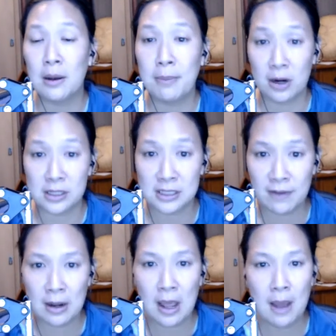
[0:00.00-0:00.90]
parts of
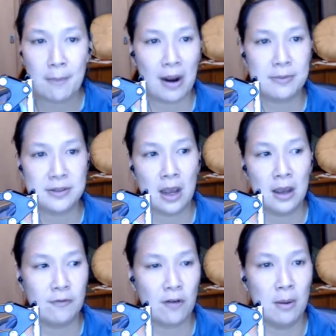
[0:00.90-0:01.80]
it, perhaps
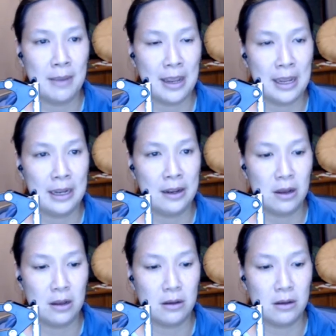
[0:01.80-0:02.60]
not from a